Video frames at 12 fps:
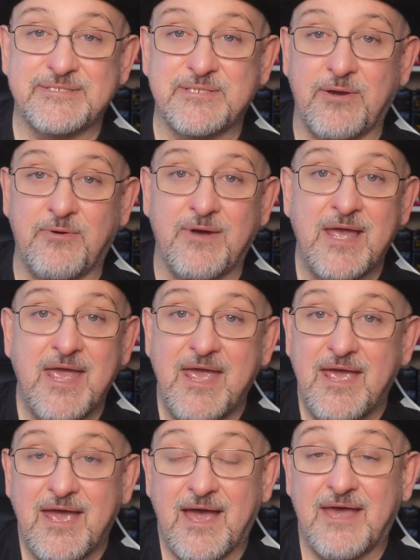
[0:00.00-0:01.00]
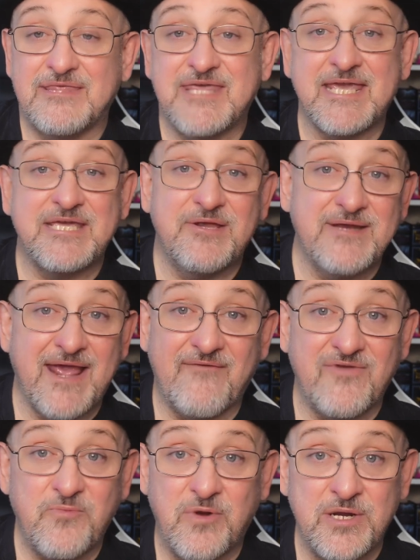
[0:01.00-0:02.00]
So thank you to
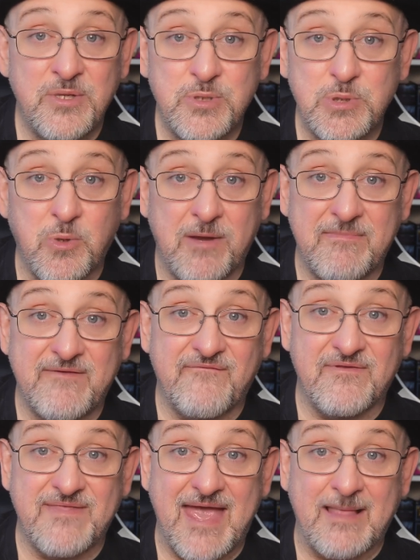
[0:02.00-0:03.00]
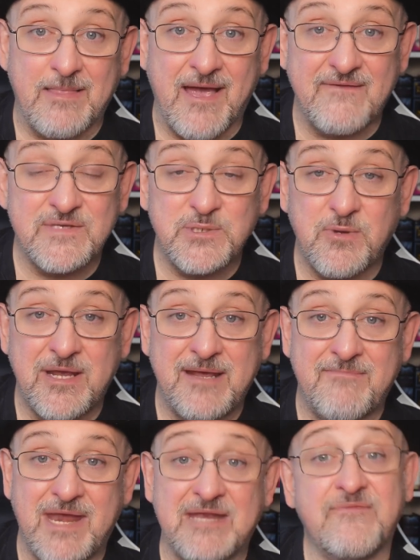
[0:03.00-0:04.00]
everyone who joined me for that live
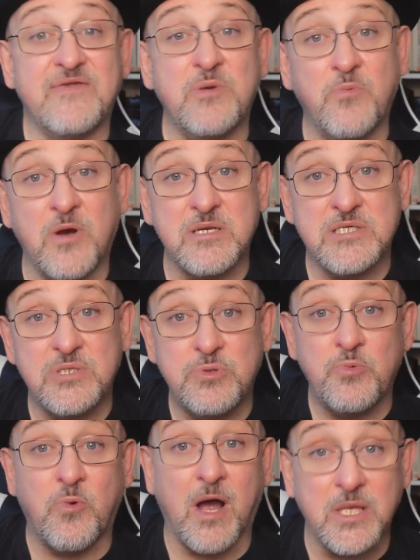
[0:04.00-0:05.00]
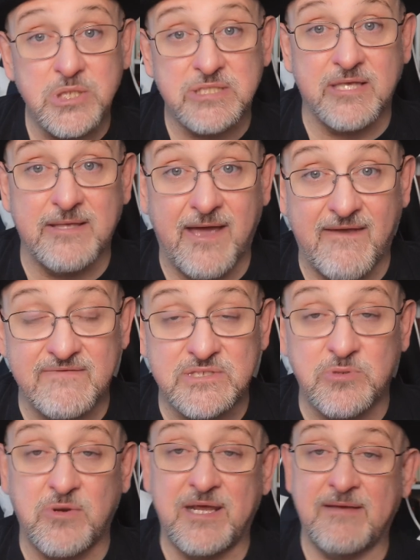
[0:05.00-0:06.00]
stream. And if you want to watch the live
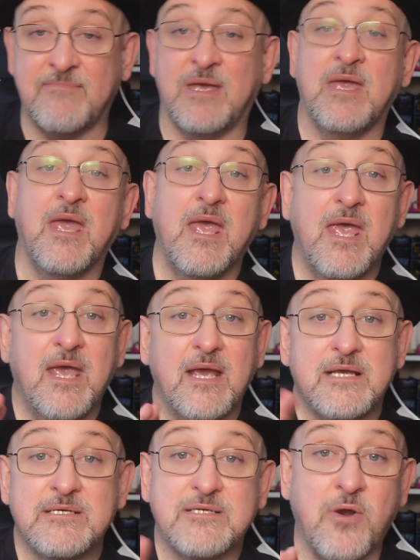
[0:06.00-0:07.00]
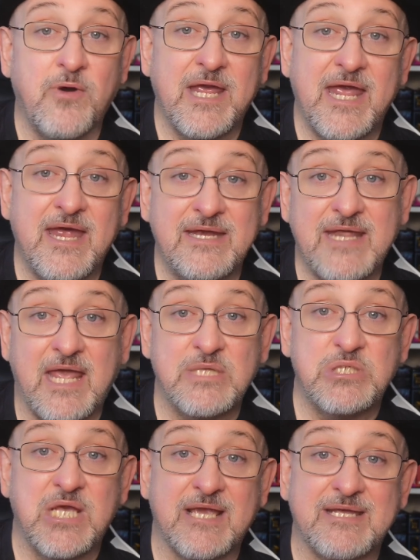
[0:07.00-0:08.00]
stream, go ahead
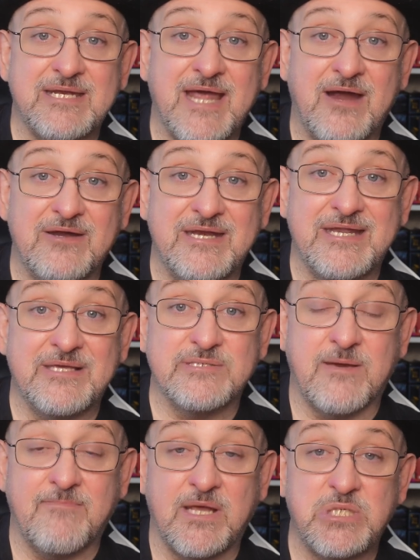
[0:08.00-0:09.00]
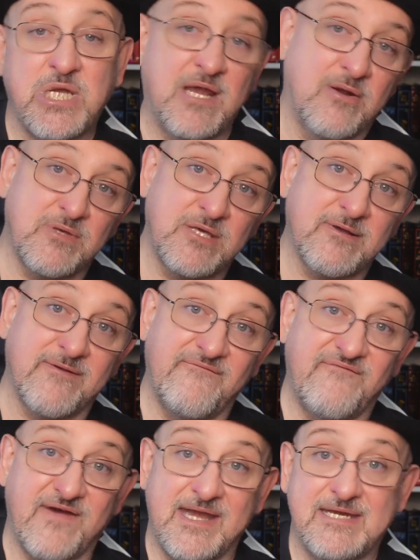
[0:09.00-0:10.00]
and check it out. It is on my channel. You can
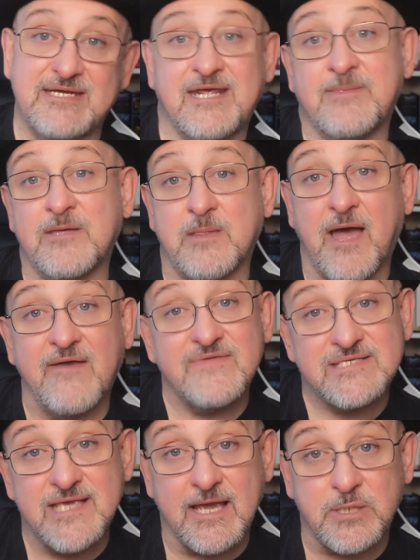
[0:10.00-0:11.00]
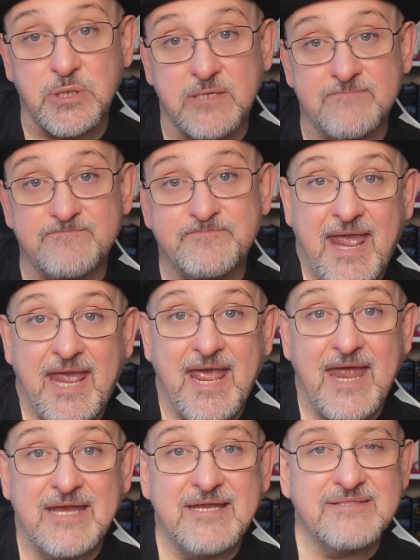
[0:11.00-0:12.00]
find it in the live section.
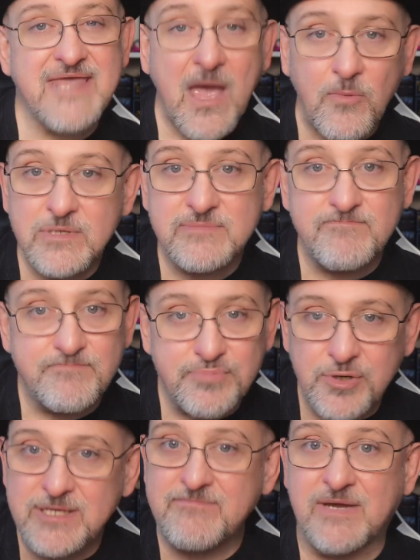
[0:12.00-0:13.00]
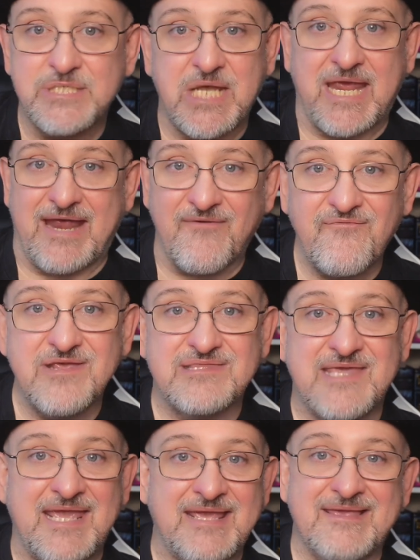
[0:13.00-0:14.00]
And that was pretty much
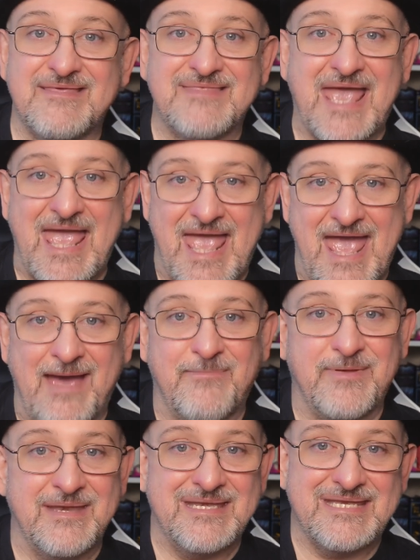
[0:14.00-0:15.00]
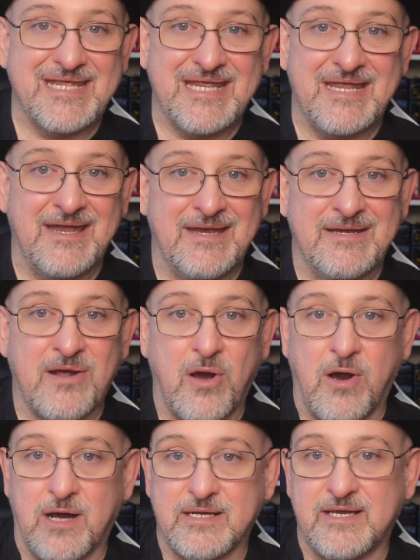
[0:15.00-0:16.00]
everything that happened in
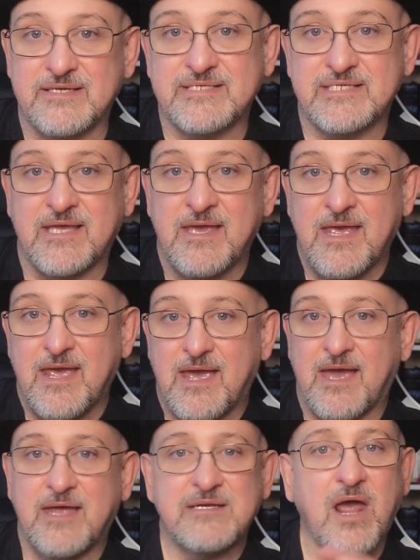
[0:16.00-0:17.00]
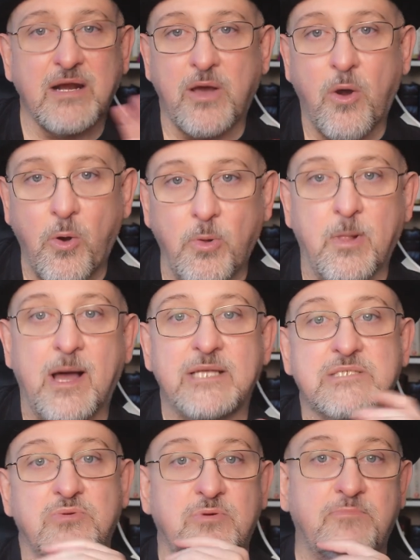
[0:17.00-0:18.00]
August. Not a whole
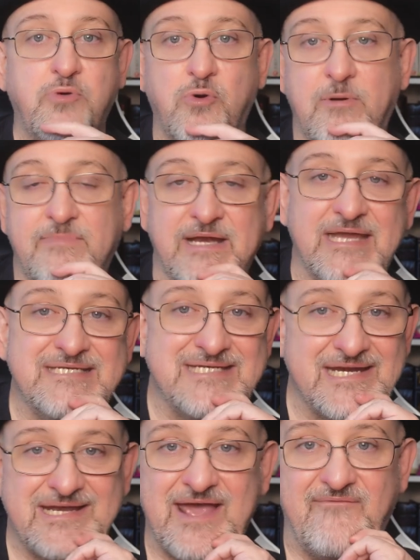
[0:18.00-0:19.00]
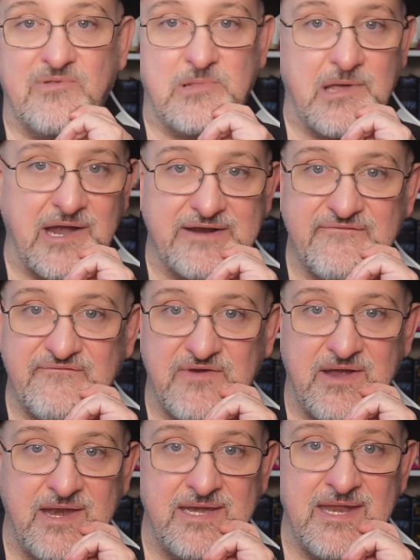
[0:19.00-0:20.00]
lot to report, but I did have a lot of
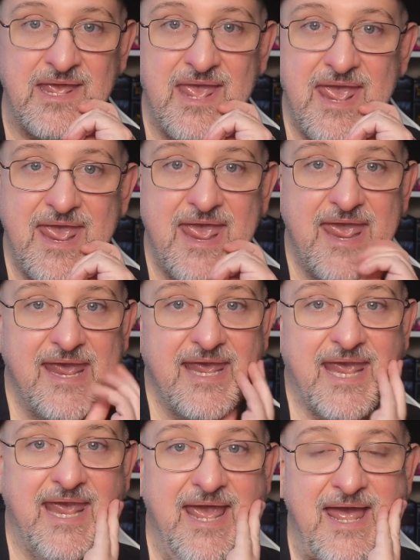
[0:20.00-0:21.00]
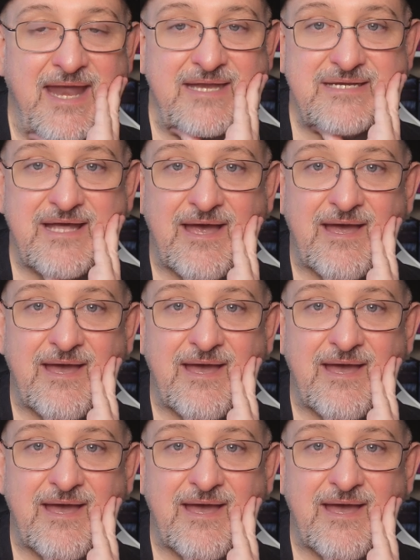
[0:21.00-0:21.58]
fun. And,